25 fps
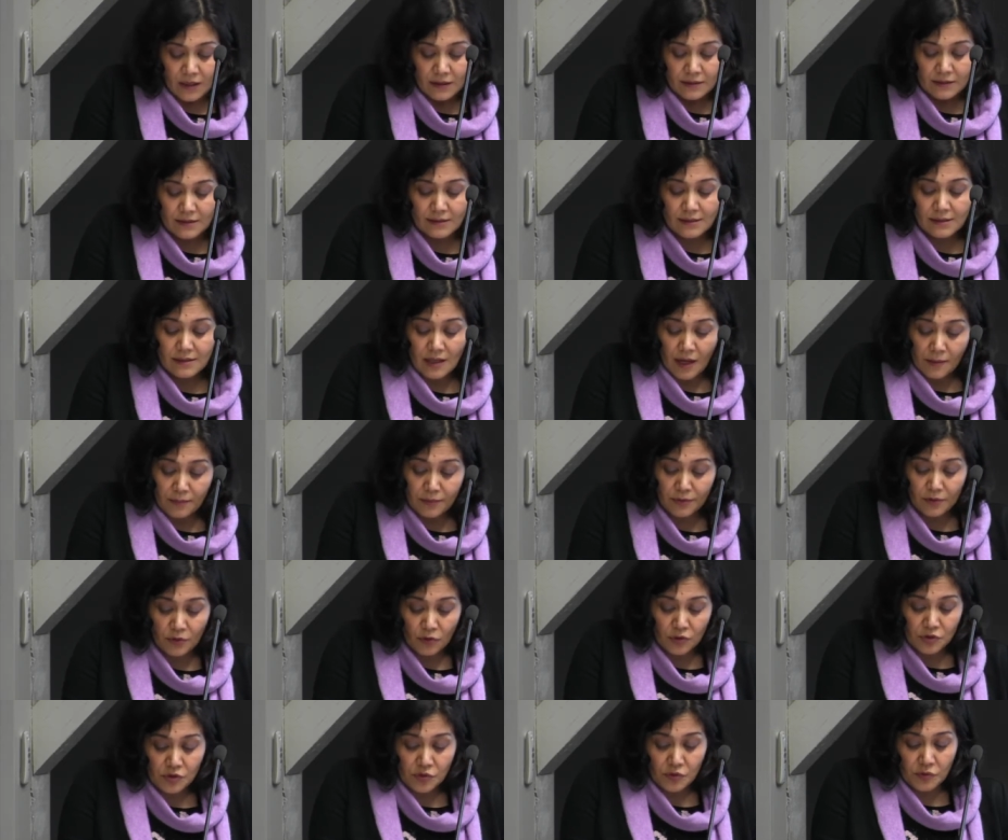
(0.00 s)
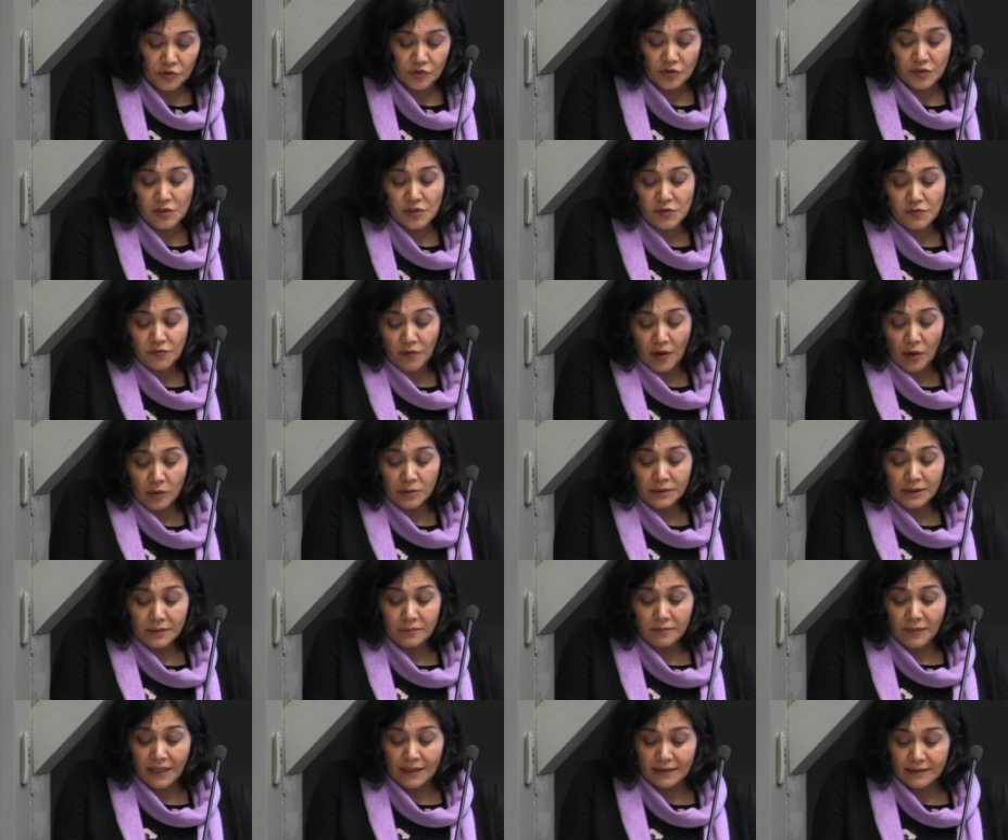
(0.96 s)
This approach, which is found
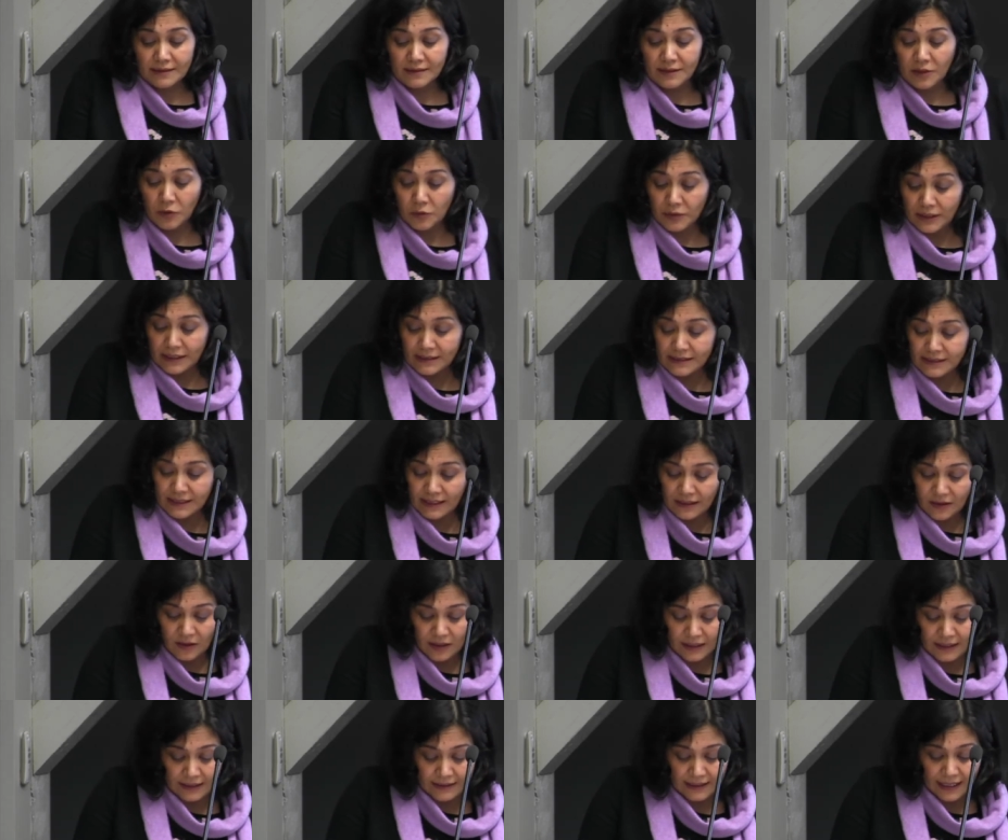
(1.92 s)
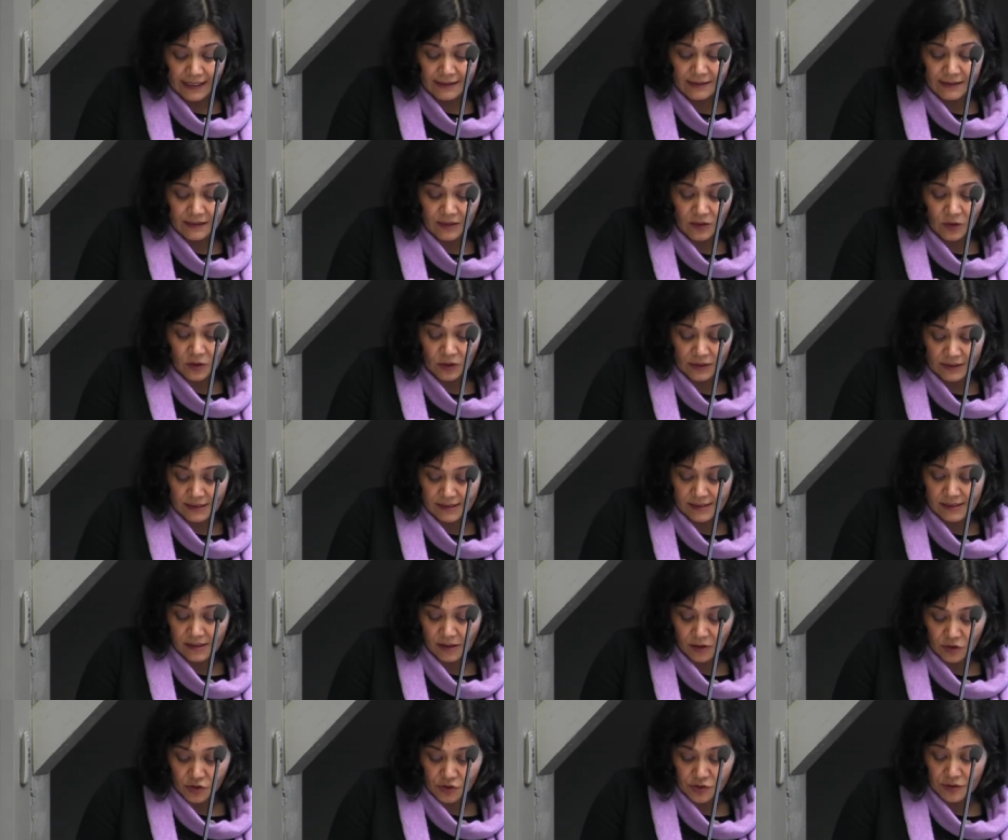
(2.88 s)
in many theoretical and ethical
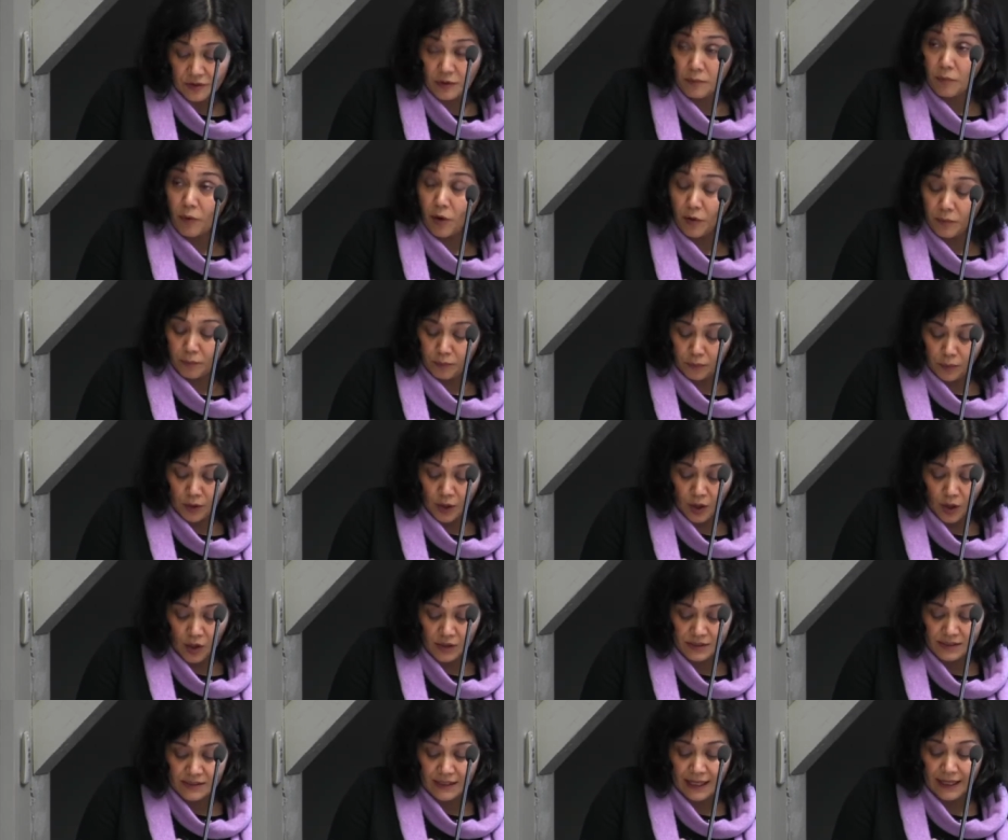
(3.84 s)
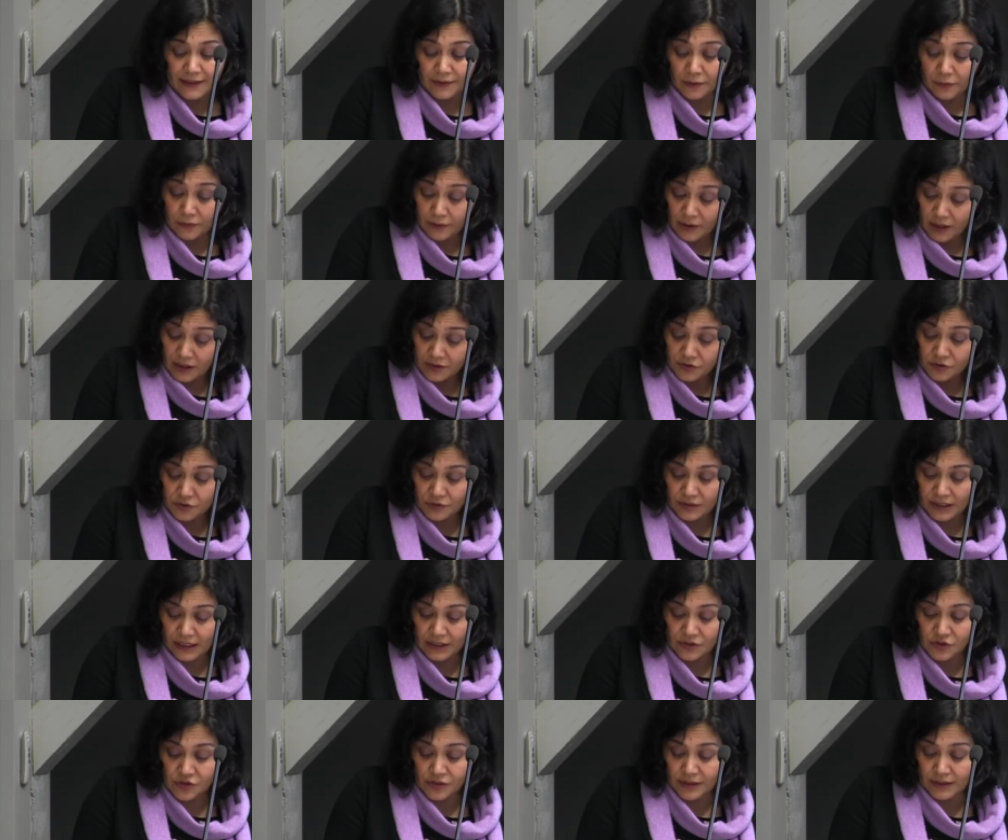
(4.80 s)
discussion about blood and organ
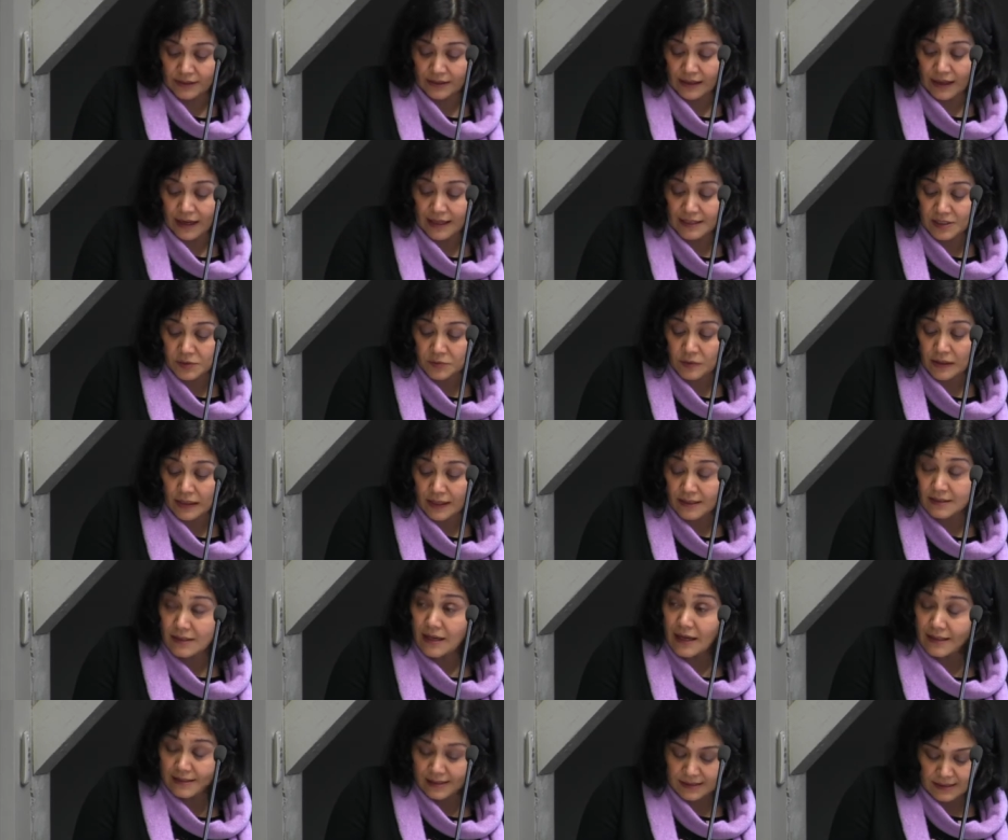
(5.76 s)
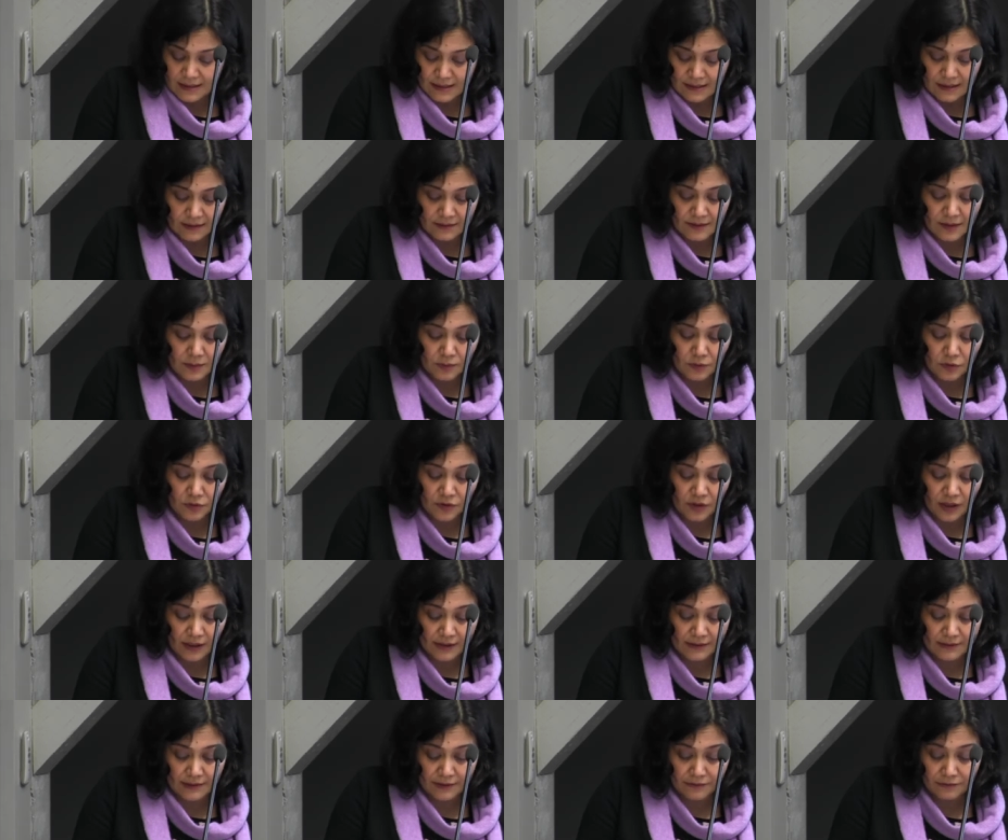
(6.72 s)
donation, as well as assisted
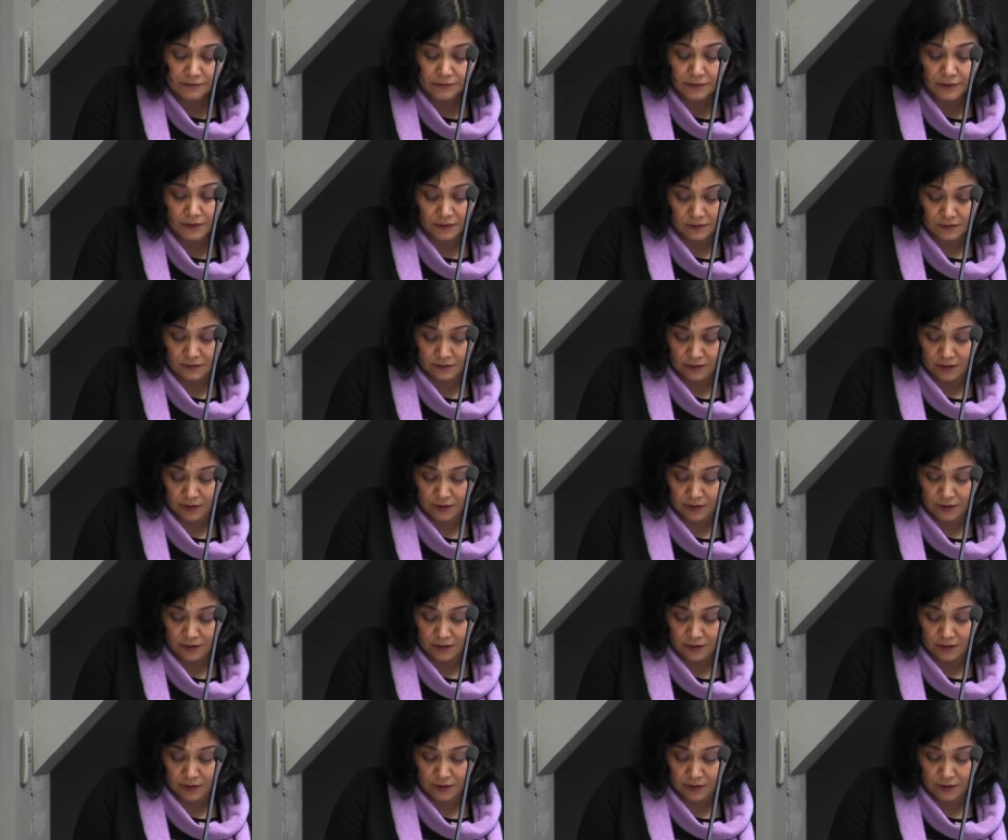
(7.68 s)
reproduction,